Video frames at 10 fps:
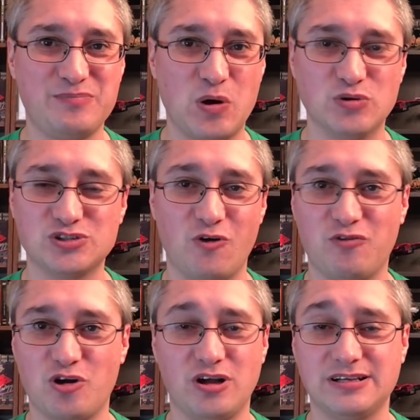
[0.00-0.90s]
post
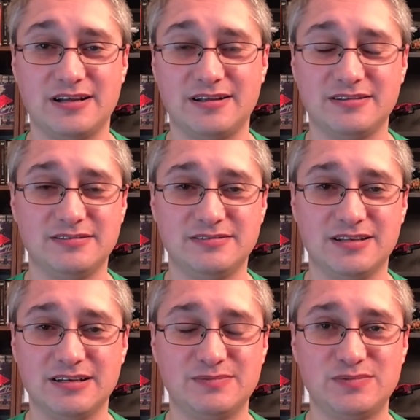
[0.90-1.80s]
over on
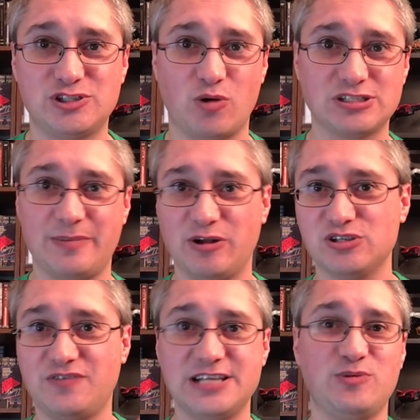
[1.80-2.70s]
the Star Wars Timeline
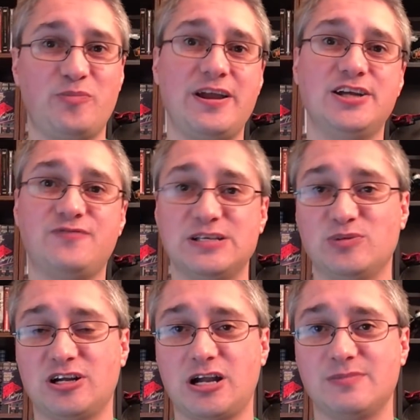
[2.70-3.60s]
Gold's Facebook page,
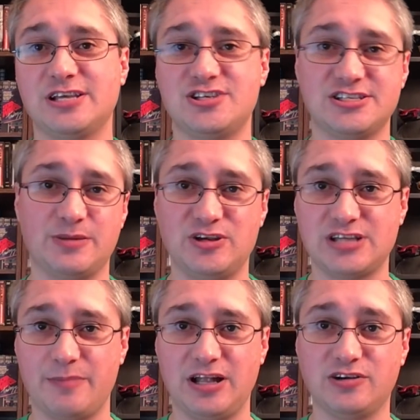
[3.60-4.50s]

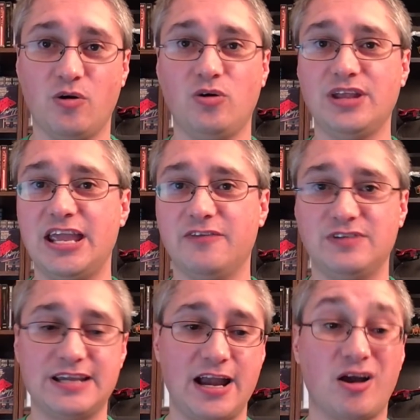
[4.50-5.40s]
facebook.com/SWTimelineGold,
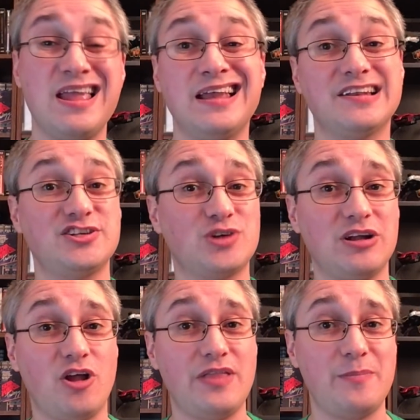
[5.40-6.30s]
if you care. Not sure
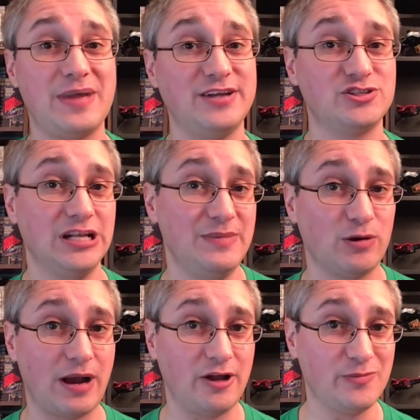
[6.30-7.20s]
how long that page is going to be
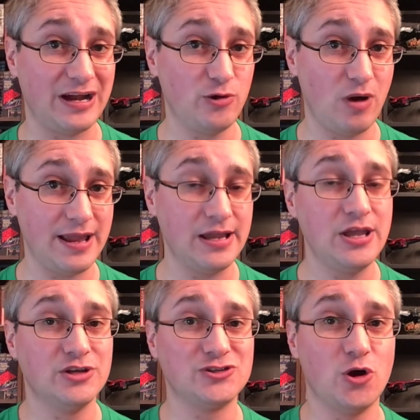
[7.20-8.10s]
around, by the way.
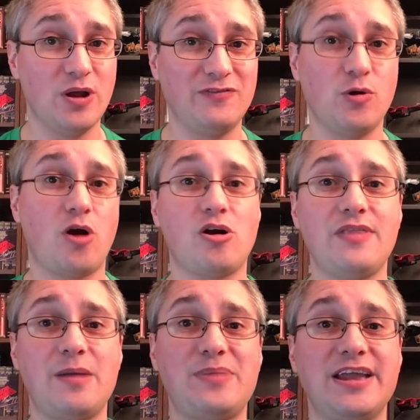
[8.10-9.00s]
So if you are
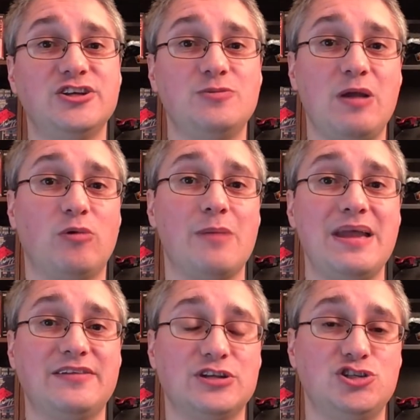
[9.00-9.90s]
on that page, you may want to
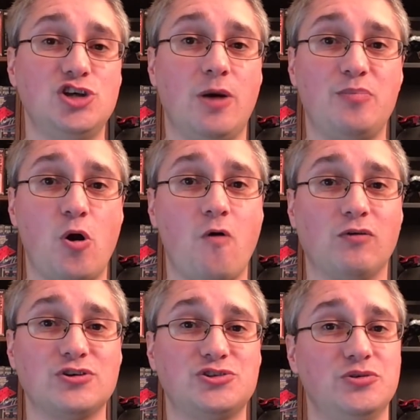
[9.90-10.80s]
make the jump
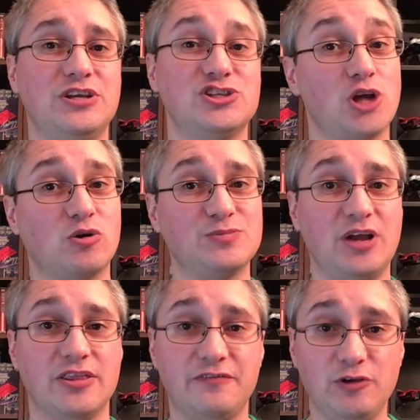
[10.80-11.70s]
over to the Star Wars
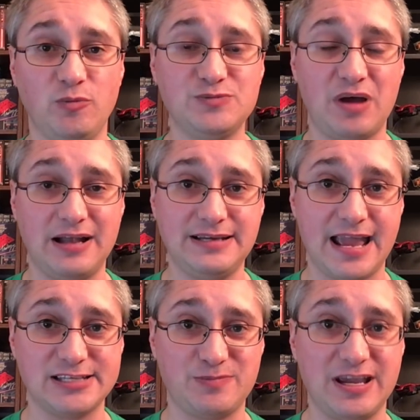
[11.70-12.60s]
Beyond the Films
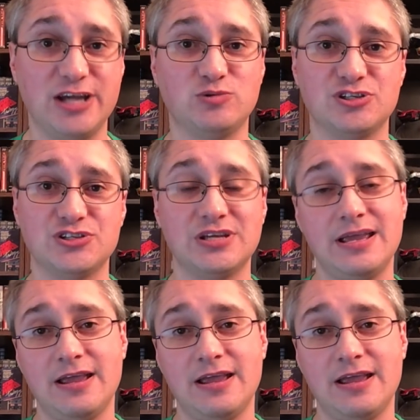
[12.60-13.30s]
podcast page, which is